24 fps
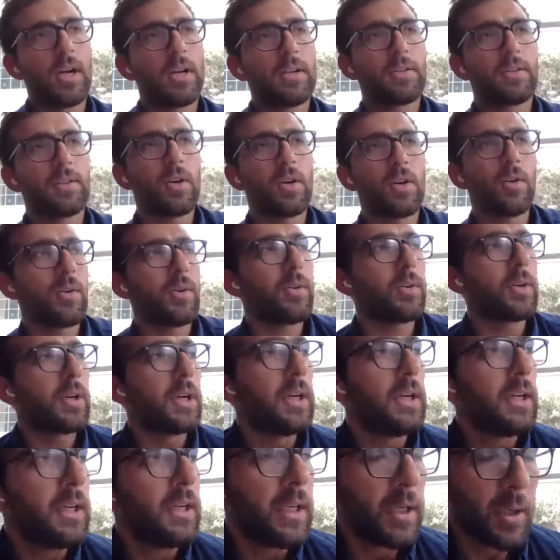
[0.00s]
So
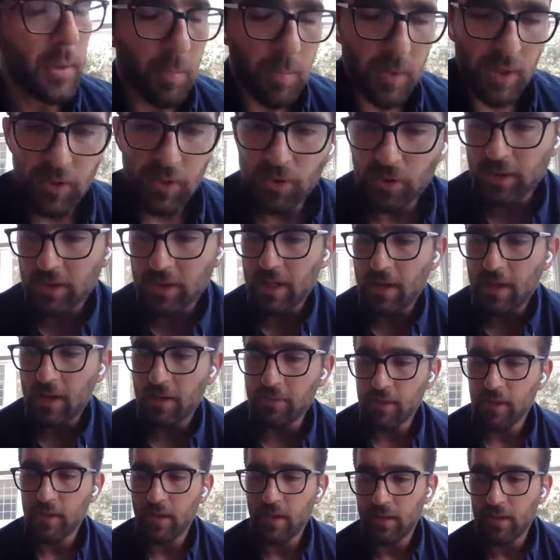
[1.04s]

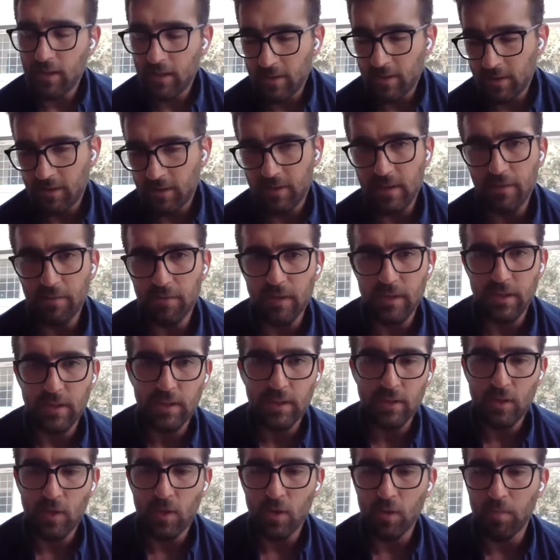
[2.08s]
B37 is a San
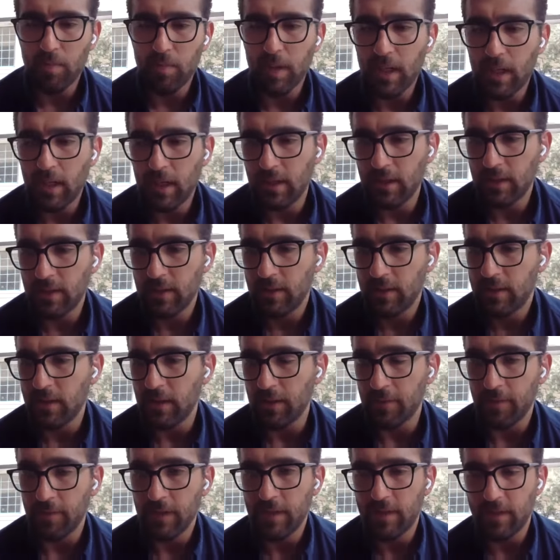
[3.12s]

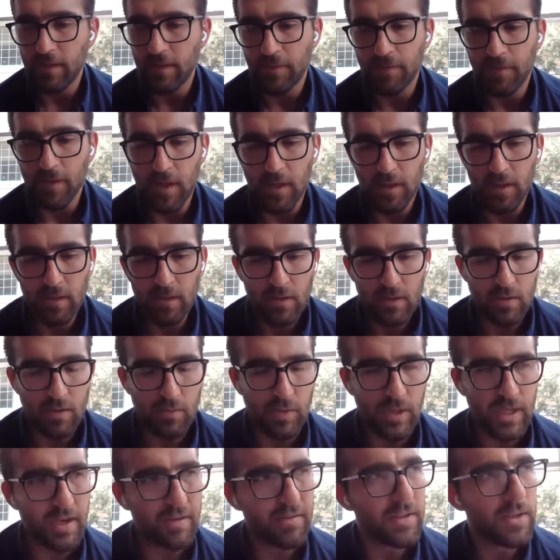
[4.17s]
Francisco-based VC fund.
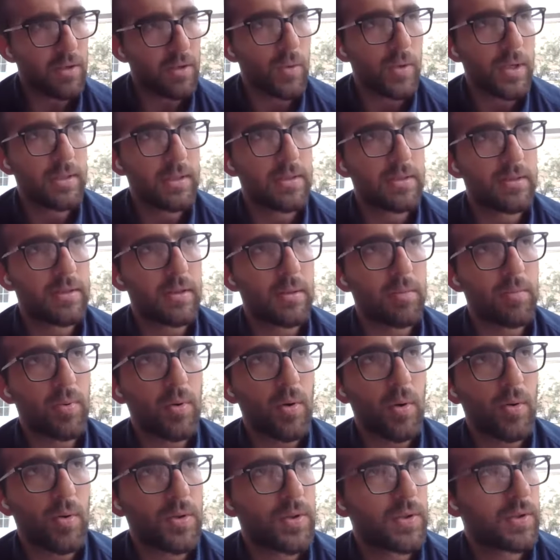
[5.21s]
We have a nuanced
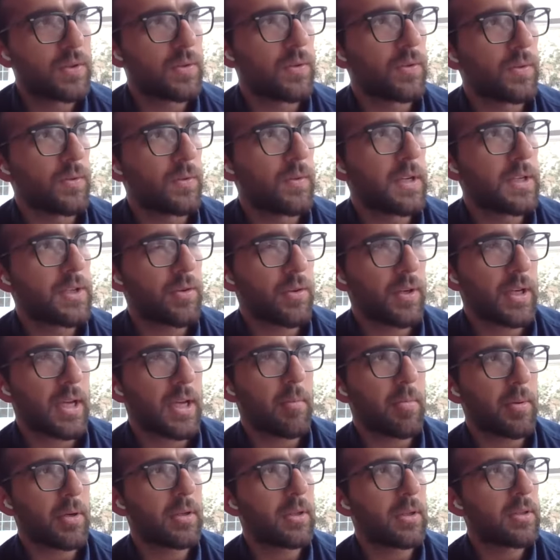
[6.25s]
approach to venture
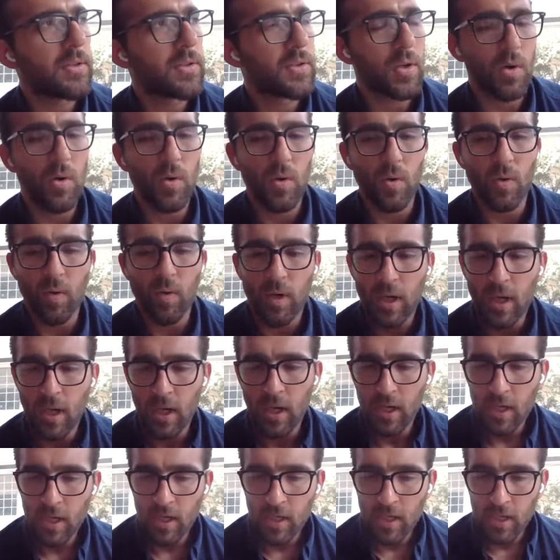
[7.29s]
capital. So
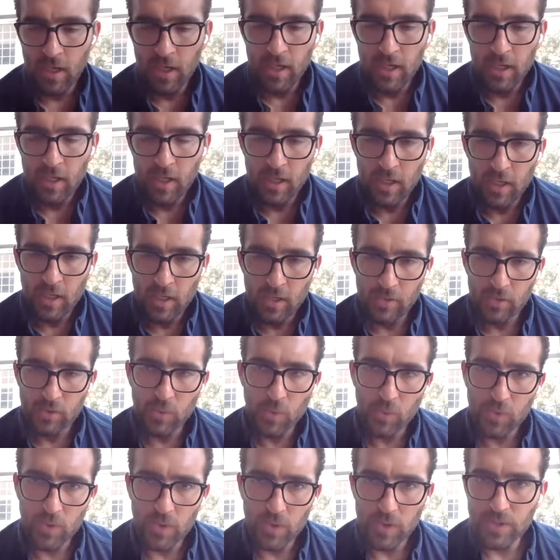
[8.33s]

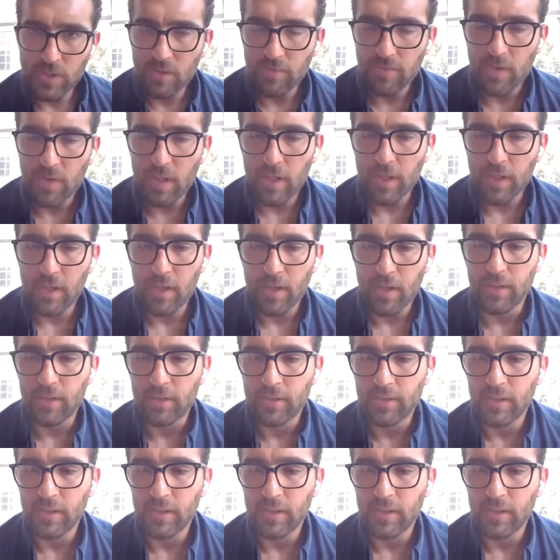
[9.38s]
2/3 of our